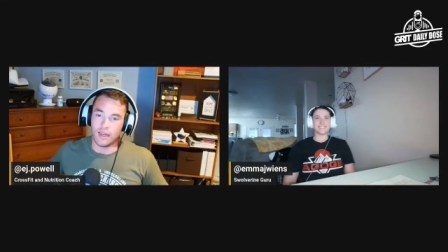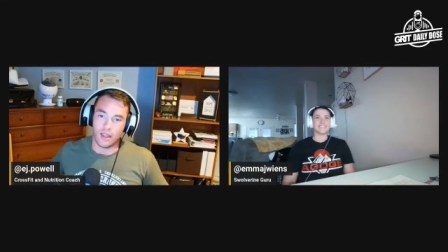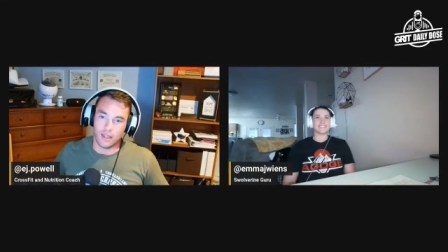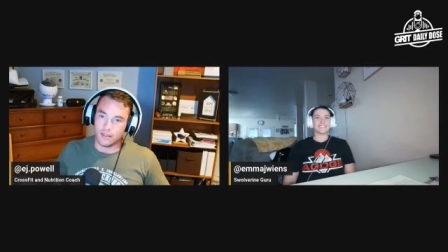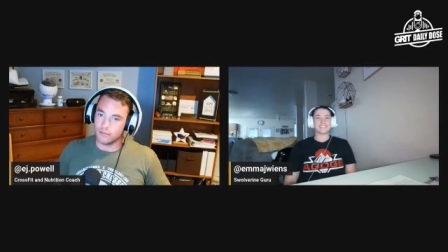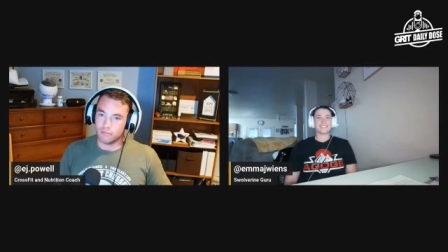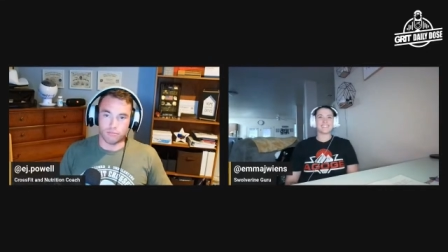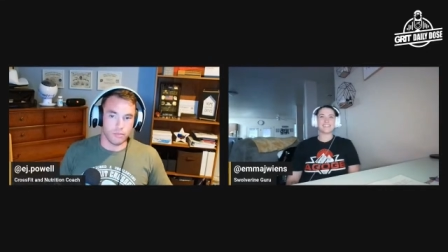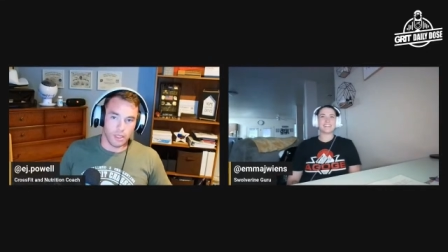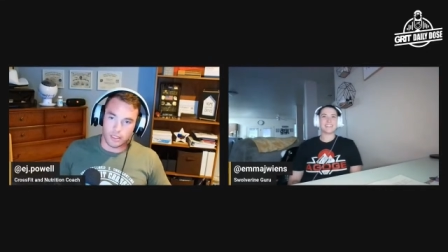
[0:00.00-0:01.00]
And
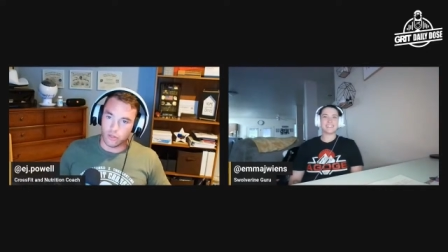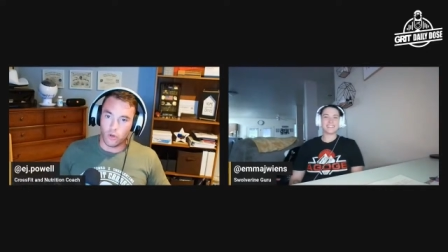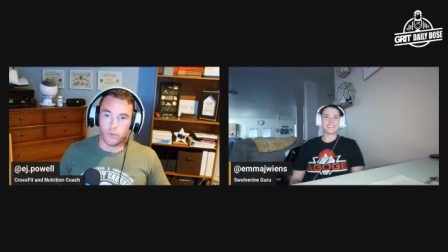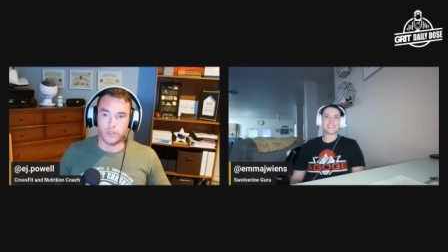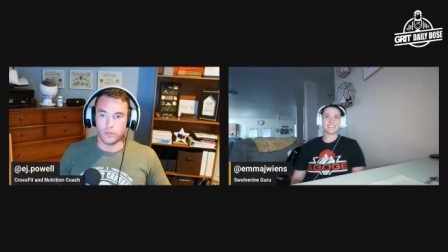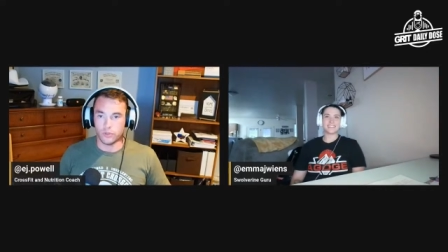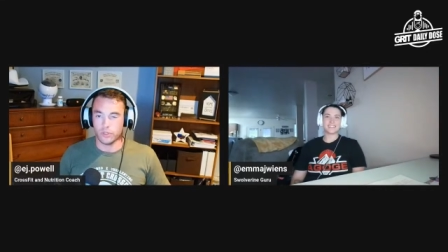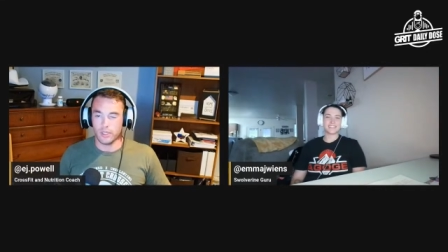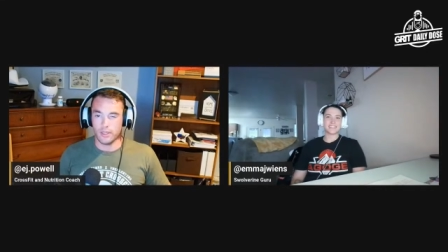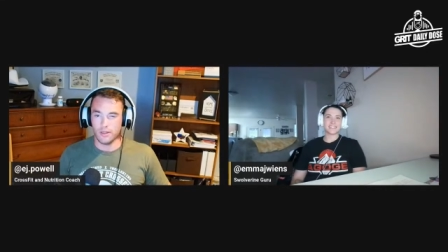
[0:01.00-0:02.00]
it's always
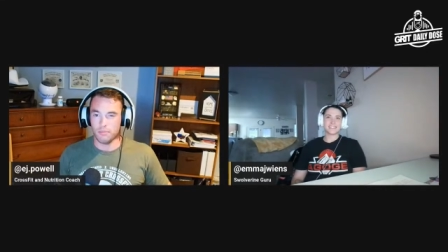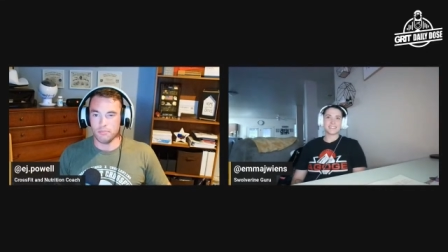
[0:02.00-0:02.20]
usually in the